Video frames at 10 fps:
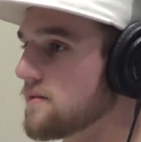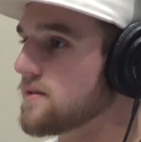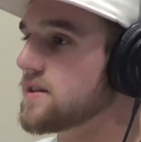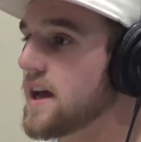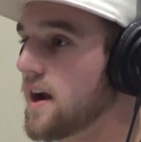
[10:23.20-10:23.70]

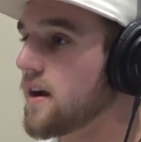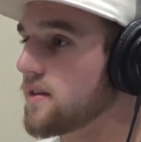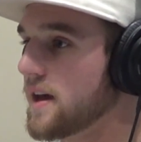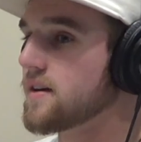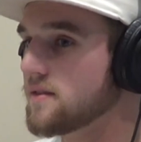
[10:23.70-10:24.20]
They
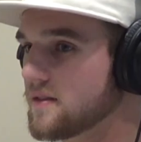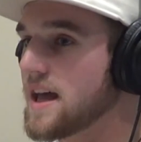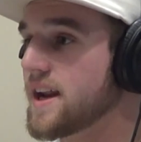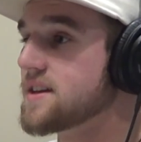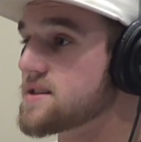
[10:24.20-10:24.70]
like
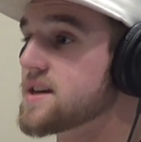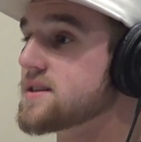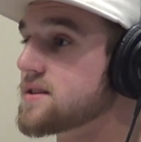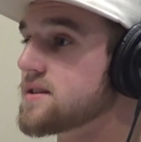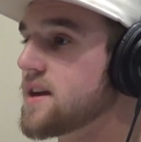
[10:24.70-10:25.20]
that exists.